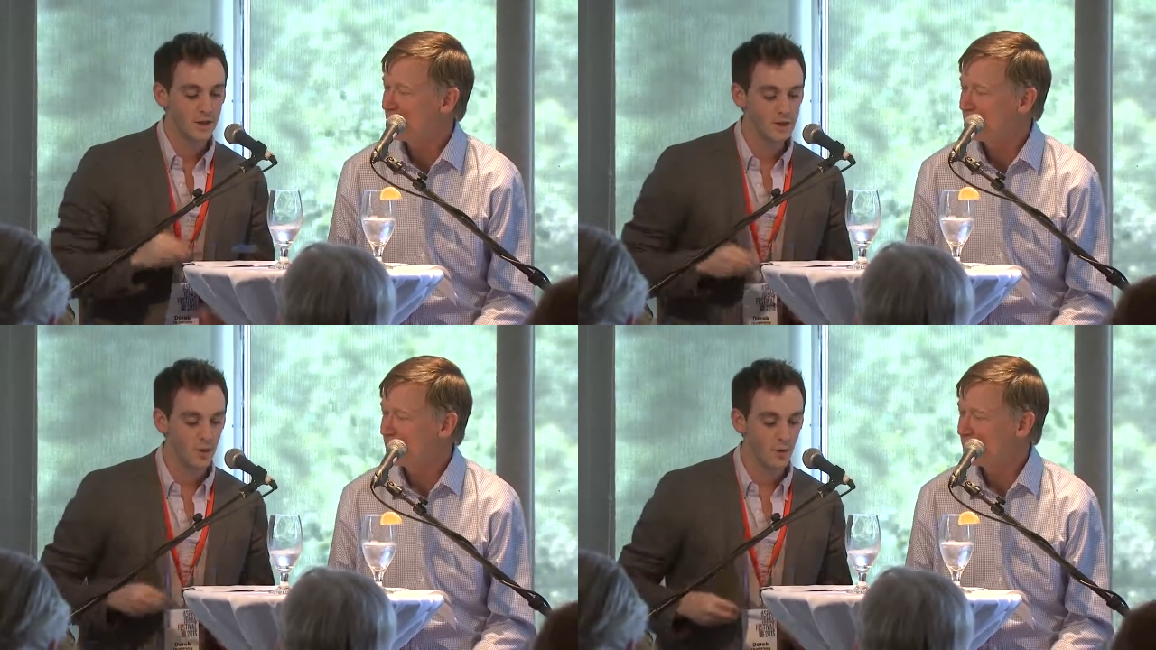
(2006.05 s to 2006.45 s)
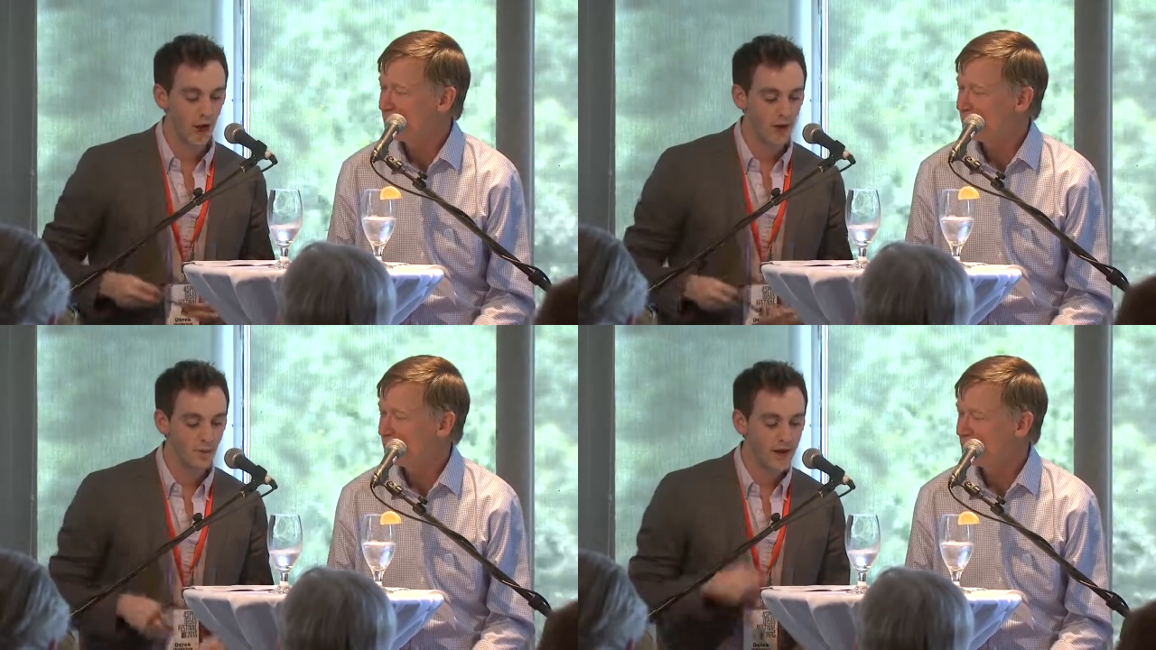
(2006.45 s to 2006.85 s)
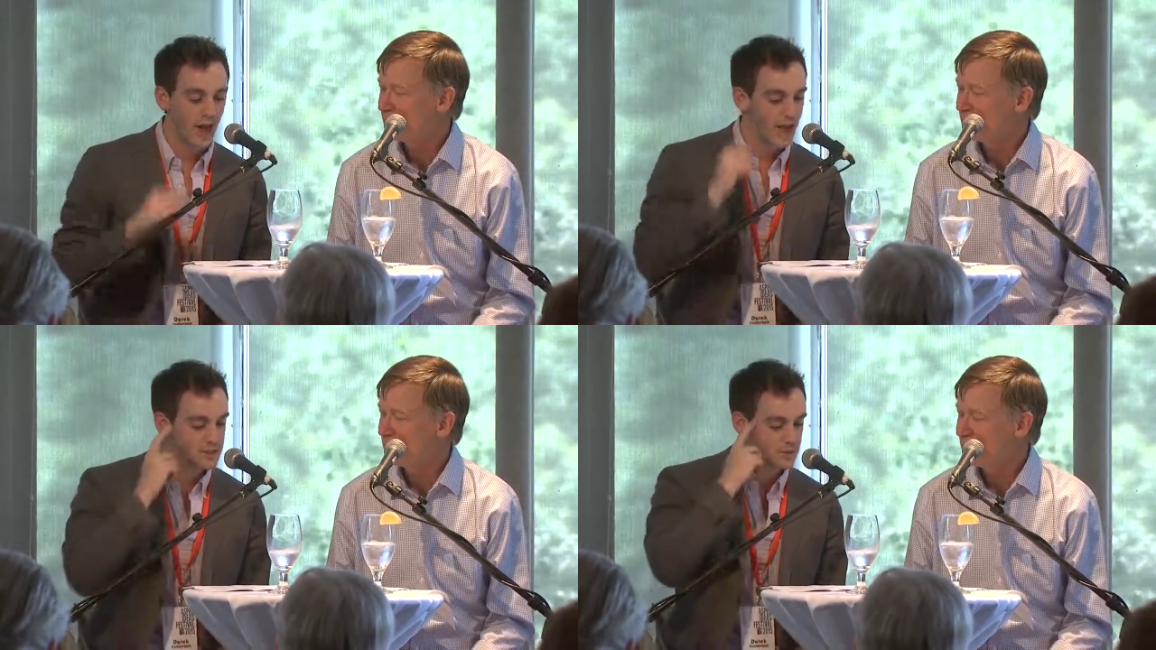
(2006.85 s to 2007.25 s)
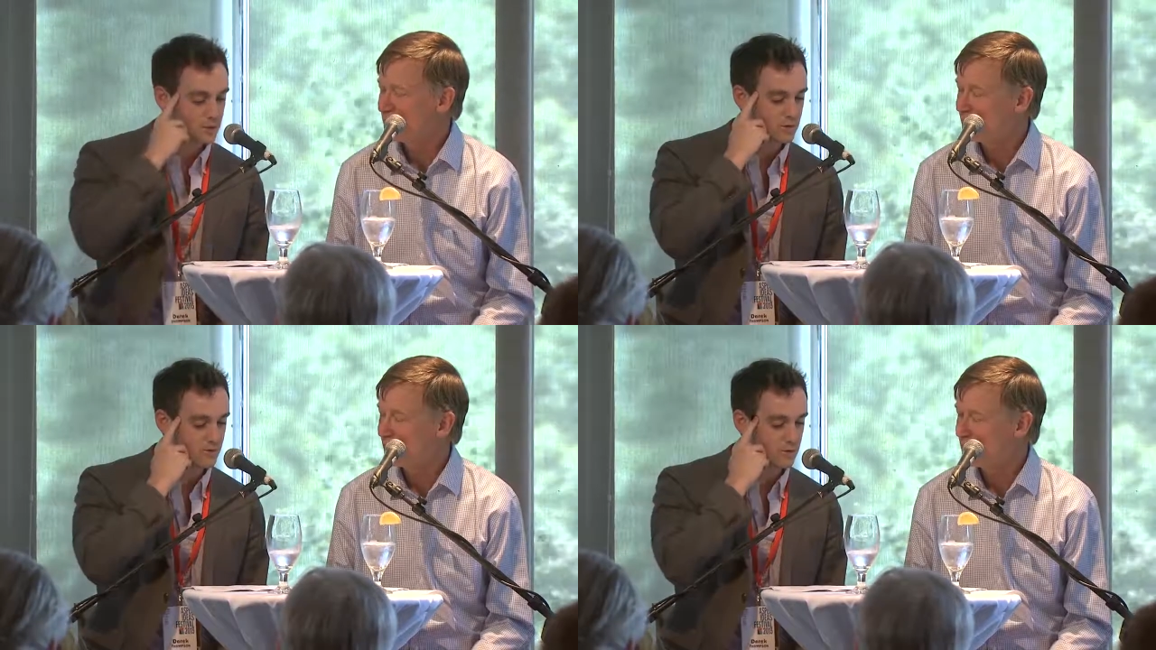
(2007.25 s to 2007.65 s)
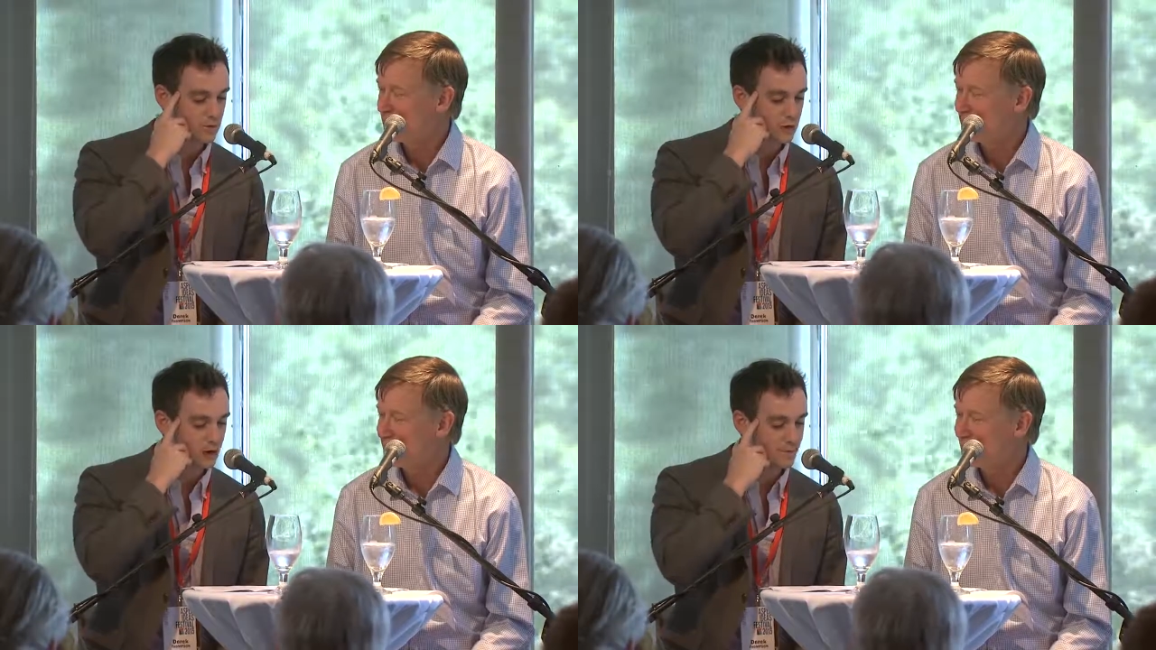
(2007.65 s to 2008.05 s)
Speaker 1: So I want to ask you if
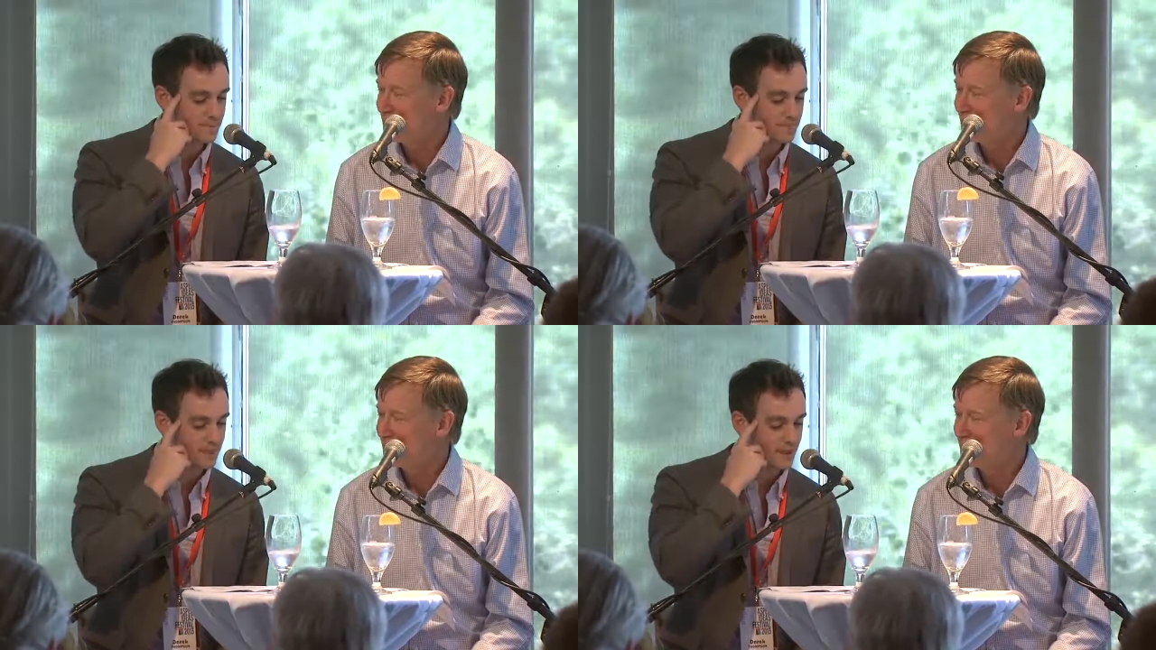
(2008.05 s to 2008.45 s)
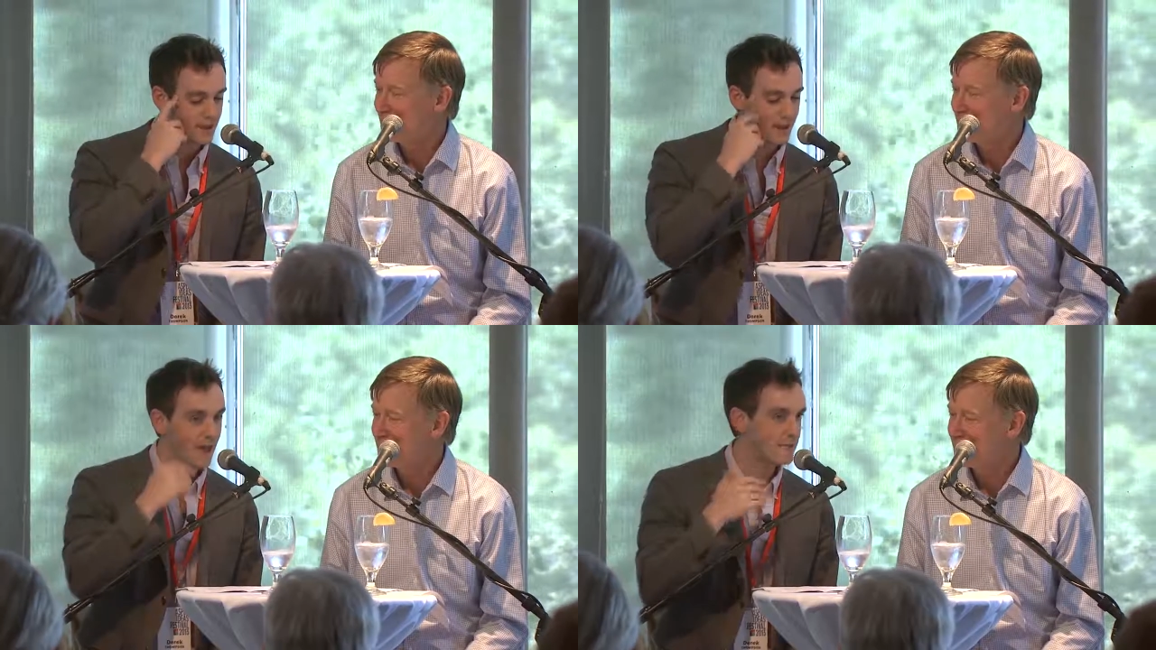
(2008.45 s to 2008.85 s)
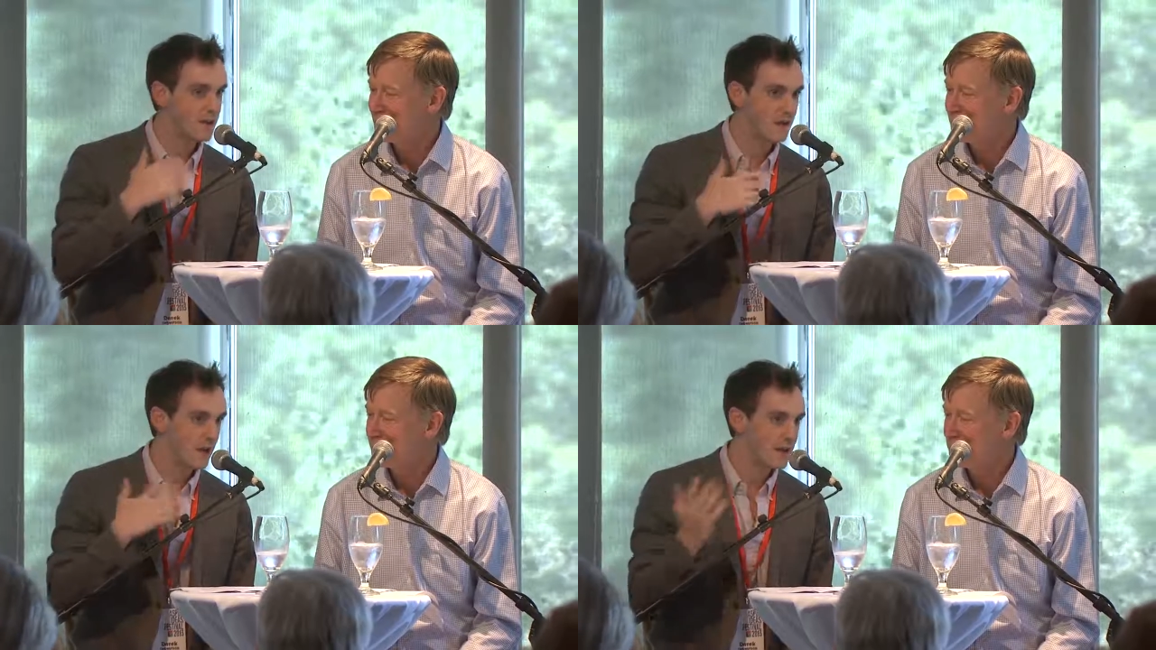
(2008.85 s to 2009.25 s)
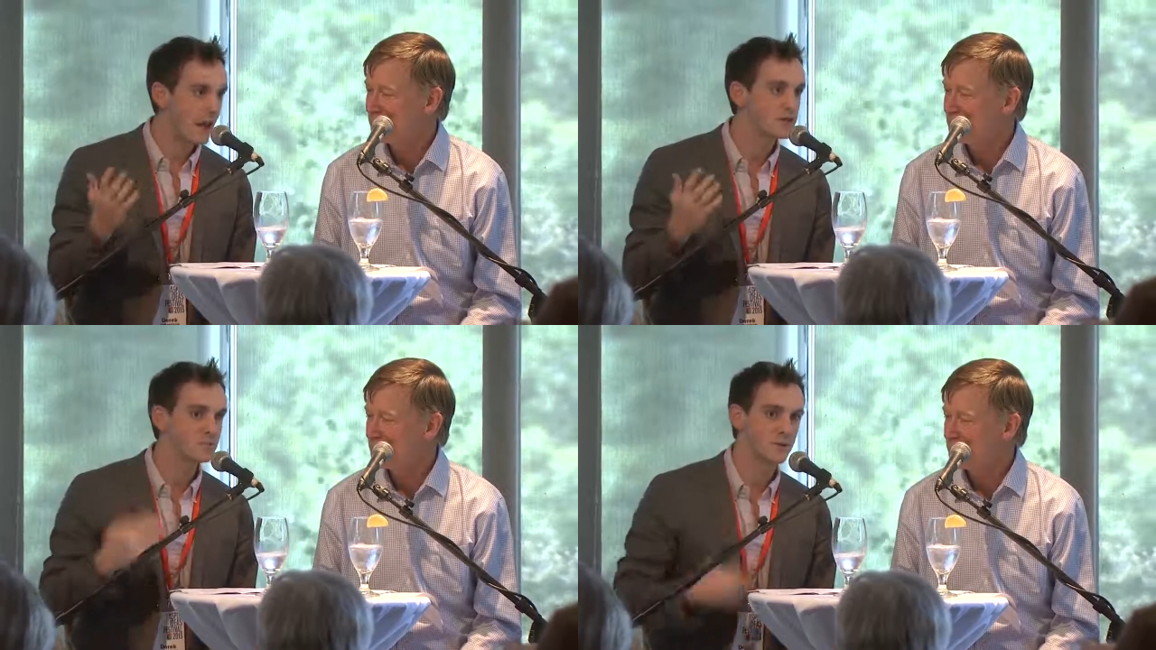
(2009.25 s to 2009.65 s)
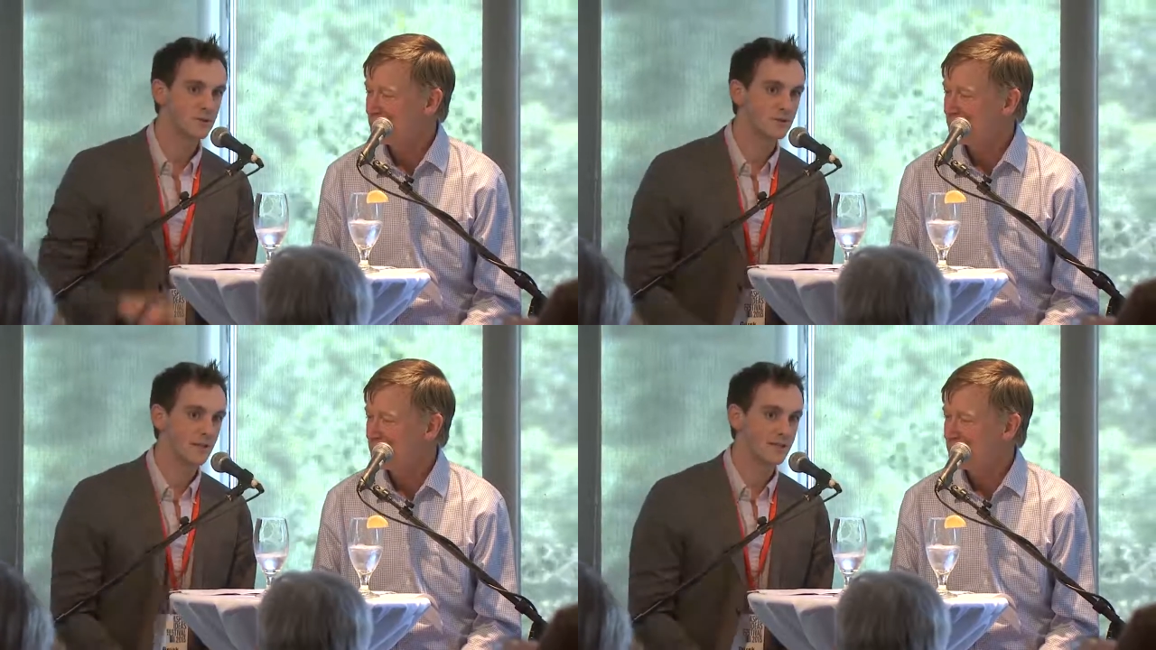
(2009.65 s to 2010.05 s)
you um, have any
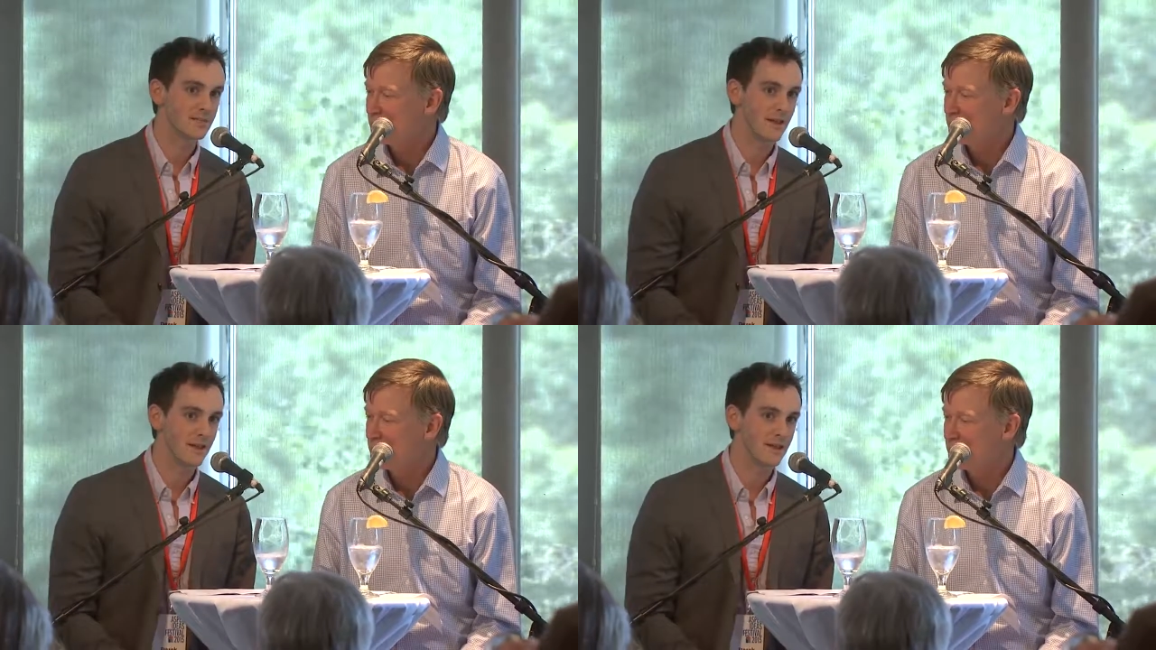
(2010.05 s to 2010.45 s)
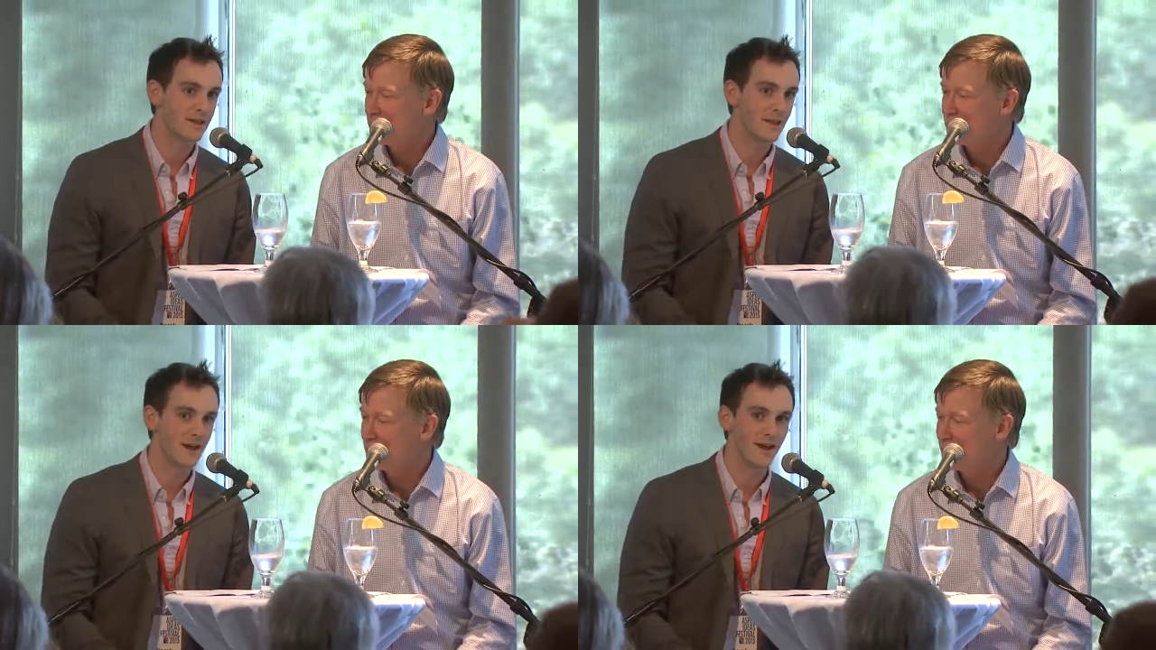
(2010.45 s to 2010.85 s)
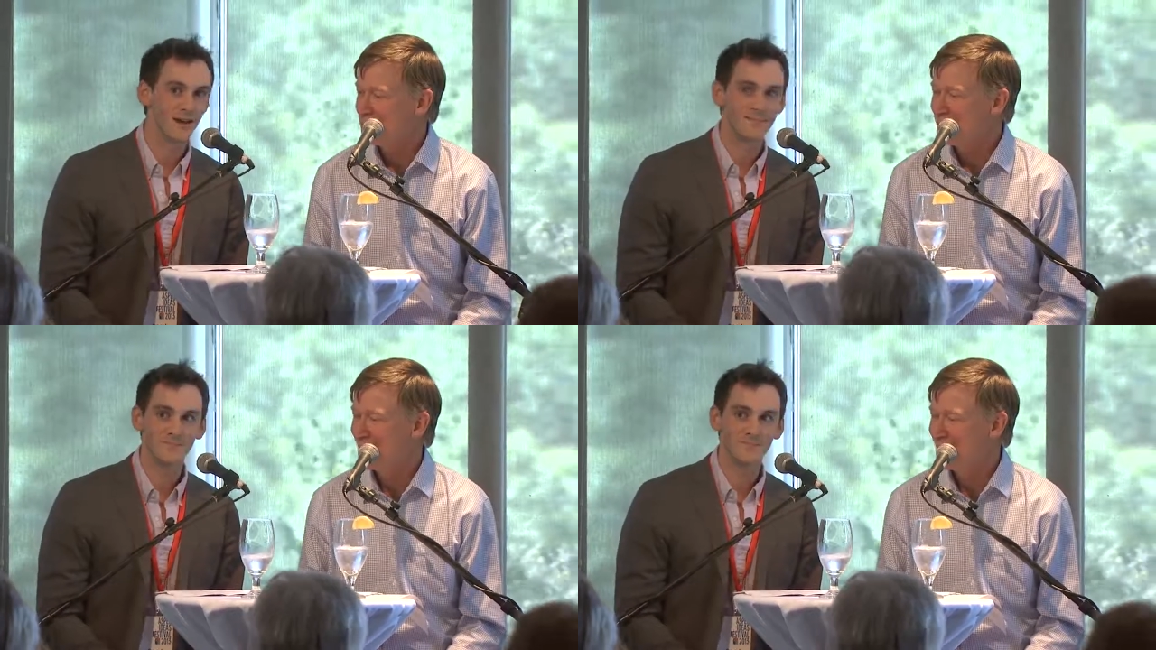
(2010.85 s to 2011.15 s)
announcements you'd like to make um,